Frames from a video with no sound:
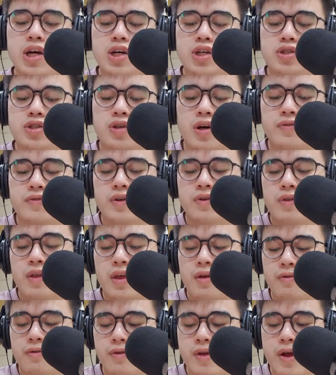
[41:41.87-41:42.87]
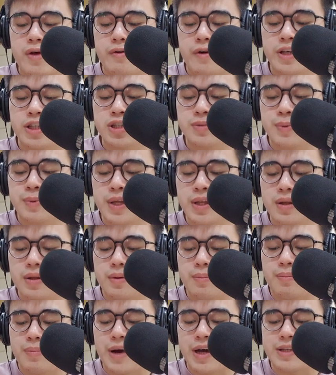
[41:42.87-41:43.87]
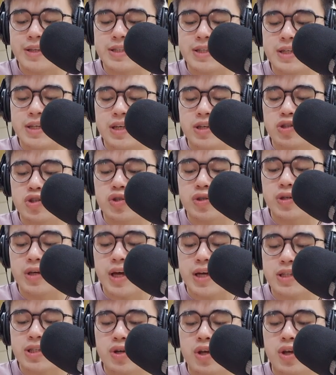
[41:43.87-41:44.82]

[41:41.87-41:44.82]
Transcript: So after the rearrangement, by taking 3x